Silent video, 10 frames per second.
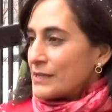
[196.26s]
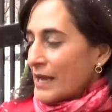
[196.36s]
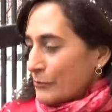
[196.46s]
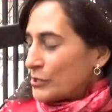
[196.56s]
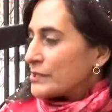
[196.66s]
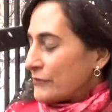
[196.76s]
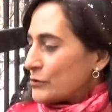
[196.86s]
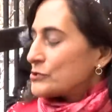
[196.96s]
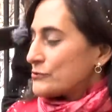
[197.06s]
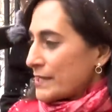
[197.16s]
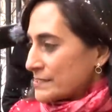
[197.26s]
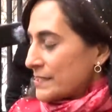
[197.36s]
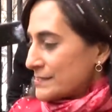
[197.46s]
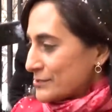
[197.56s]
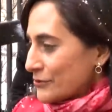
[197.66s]
I will give you a direct
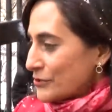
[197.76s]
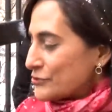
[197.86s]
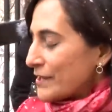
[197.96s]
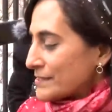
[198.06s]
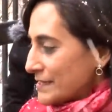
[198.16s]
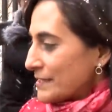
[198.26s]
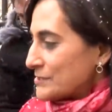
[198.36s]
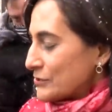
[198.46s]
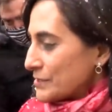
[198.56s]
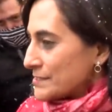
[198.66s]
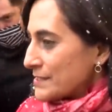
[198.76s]
answer, and the direct answer is